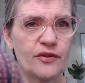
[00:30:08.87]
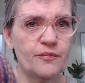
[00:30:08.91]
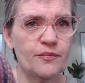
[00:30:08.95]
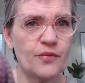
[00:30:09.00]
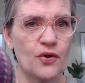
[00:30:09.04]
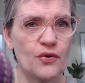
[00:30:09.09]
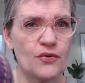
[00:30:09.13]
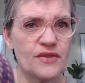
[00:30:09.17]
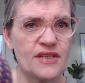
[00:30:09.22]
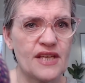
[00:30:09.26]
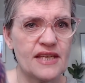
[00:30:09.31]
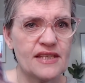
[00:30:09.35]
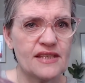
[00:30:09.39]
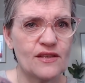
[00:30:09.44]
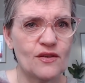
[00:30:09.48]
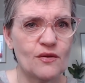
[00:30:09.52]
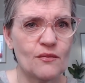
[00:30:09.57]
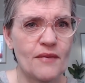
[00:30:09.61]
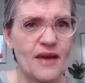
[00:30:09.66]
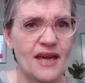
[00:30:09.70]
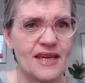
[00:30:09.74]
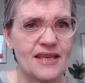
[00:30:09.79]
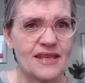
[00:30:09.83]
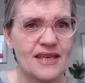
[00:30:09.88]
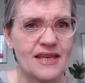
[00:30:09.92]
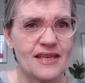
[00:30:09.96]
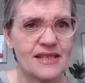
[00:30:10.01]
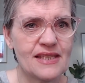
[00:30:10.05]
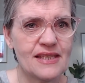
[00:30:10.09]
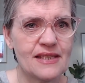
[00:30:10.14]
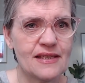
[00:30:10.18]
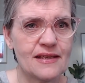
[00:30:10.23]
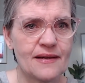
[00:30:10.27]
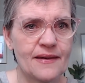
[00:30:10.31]
process to make
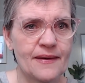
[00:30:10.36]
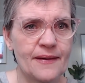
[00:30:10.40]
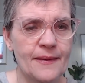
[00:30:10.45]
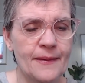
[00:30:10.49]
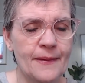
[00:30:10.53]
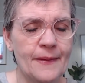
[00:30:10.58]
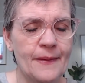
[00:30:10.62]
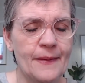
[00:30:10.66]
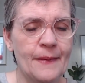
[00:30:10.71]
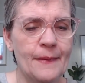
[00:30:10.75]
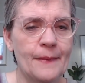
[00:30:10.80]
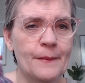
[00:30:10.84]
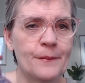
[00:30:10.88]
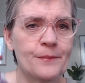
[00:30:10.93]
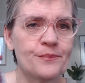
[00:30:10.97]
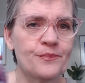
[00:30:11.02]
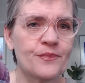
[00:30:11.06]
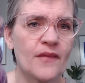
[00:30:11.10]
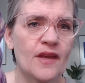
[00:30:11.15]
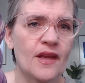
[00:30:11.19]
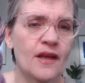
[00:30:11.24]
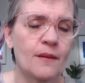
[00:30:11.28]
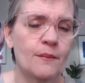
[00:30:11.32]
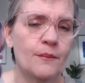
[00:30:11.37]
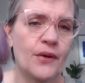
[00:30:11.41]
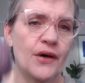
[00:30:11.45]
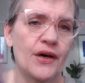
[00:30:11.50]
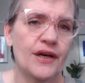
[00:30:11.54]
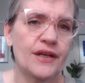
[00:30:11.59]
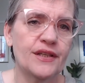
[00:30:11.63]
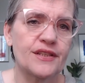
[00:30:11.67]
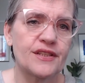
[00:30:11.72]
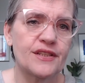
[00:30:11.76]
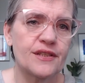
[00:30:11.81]
this,
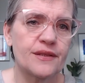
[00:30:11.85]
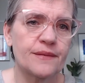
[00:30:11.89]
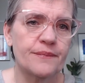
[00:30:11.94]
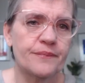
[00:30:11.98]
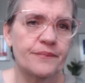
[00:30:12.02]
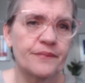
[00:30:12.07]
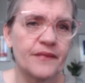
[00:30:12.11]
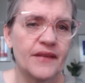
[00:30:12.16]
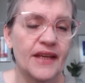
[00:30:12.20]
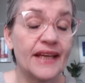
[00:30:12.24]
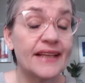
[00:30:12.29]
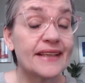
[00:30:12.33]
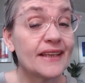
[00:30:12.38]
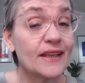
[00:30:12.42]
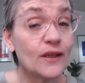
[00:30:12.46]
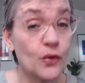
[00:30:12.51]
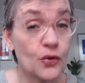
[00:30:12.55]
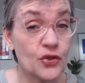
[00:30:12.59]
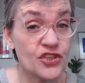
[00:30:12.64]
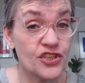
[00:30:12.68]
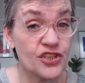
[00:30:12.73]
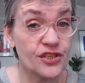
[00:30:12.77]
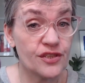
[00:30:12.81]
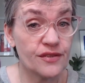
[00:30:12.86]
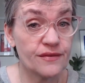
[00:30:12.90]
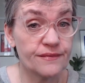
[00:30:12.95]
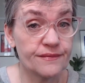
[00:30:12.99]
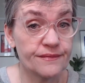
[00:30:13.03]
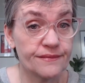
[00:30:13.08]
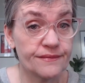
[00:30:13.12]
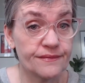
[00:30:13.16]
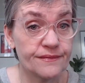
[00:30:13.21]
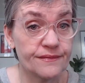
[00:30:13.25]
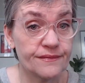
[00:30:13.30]
but it looks
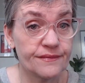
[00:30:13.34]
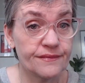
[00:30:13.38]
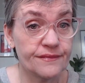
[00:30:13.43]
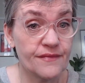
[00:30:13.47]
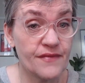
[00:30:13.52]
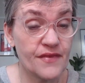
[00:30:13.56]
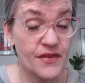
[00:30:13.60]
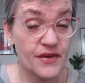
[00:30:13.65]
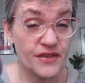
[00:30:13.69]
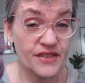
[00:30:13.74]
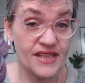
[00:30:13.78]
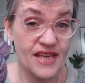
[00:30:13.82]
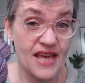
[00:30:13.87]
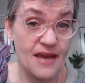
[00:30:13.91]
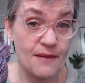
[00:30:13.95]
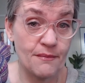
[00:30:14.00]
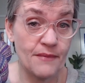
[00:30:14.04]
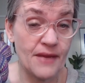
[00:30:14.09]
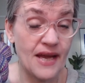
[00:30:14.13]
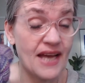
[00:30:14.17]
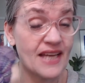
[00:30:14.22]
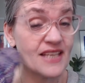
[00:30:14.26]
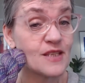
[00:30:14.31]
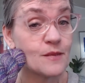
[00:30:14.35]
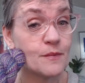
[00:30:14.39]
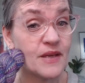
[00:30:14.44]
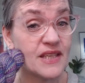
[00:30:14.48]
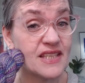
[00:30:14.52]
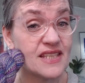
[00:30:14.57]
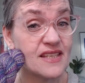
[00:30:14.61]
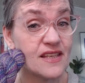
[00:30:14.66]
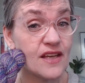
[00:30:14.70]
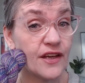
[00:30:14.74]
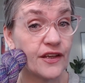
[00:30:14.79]
the same as spin
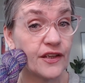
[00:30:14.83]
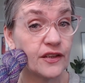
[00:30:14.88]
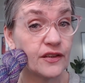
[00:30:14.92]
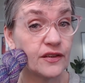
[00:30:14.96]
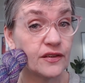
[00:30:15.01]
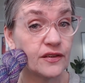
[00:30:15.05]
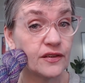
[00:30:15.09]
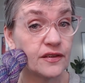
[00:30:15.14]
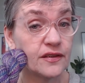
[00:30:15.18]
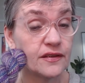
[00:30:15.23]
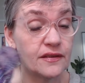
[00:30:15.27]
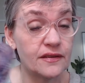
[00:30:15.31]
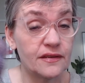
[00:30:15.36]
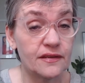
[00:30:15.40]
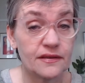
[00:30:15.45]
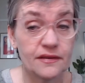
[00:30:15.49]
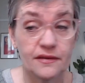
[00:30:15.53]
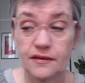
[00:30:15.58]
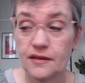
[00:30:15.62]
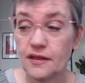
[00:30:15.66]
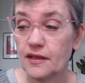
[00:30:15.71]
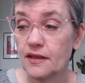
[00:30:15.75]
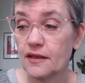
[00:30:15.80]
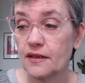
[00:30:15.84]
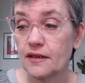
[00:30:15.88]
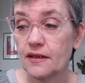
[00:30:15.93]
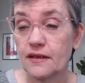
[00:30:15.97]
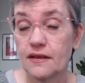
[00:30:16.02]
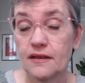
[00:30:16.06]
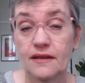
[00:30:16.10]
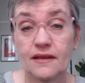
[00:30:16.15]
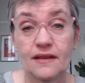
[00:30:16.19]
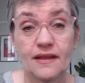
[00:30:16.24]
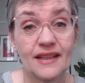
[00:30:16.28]
cycle.
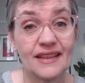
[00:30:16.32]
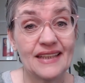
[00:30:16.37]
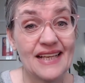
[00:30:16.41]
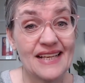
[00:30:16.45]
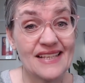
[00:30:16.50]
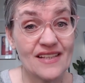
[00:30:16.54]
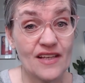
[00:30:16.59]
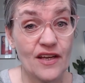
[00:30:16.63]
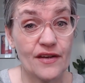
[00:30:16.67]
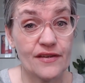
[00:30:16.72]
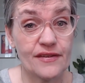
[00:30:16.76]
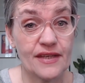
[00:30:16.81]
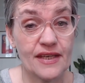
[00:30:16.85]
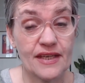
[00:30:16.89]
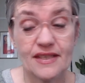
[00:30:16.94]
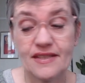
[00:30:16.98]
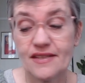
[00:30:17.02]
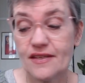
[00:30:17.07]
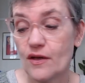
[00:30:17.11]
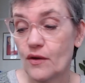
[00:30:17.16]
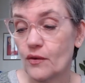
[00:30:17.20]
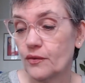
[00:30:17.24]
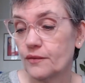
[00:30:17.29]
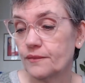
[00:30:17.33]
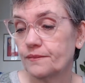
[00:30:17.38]
At least I think so.